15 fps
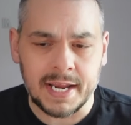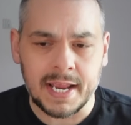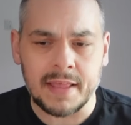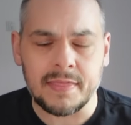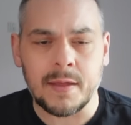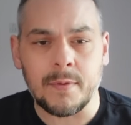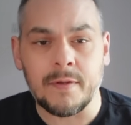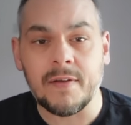And
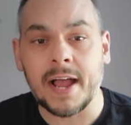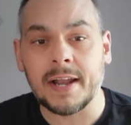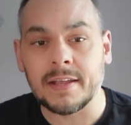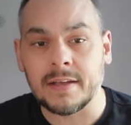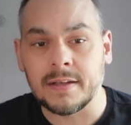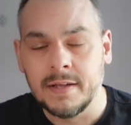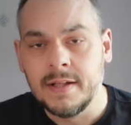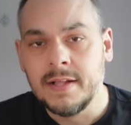then we've had
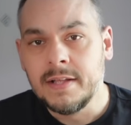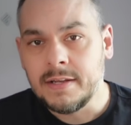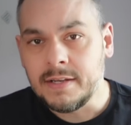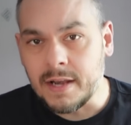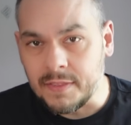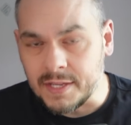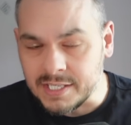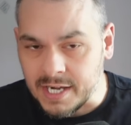
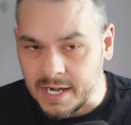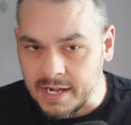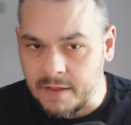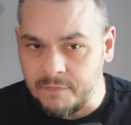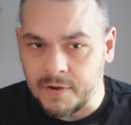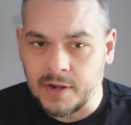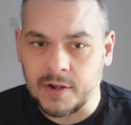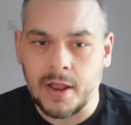another
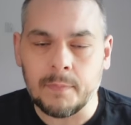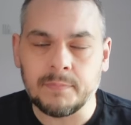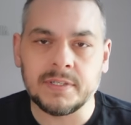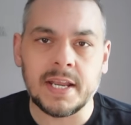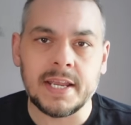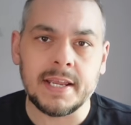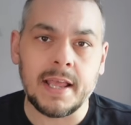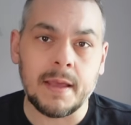significant
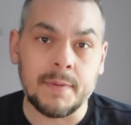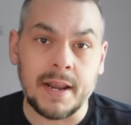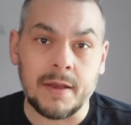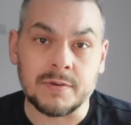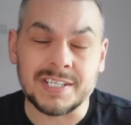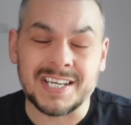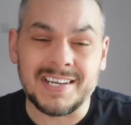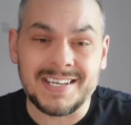update coming out
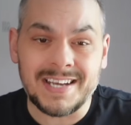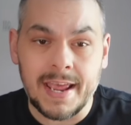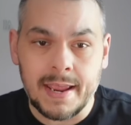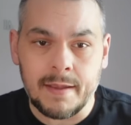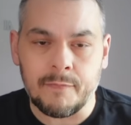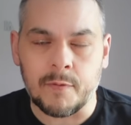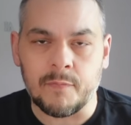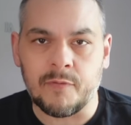today
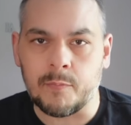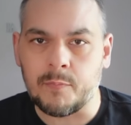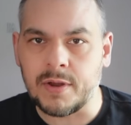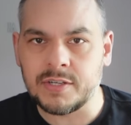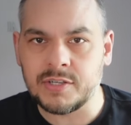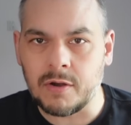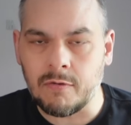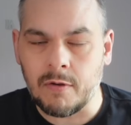from
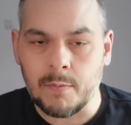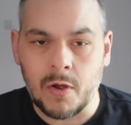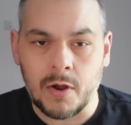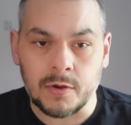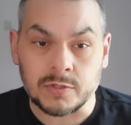Fabrizio Romano.